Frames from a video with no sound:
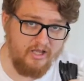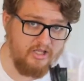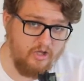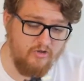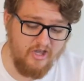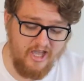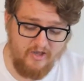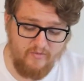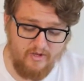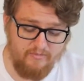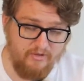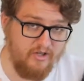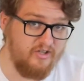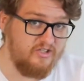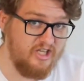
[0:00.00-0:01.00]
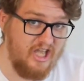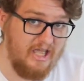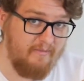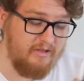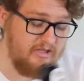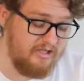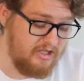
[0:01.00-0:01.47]
UK one because I
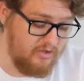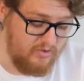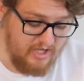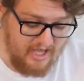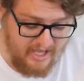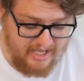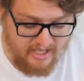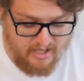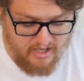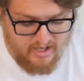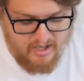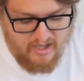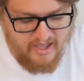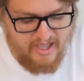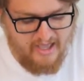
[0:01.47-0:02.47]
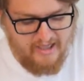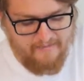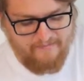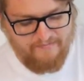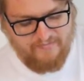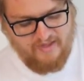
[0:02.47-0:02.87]
am in the UK um,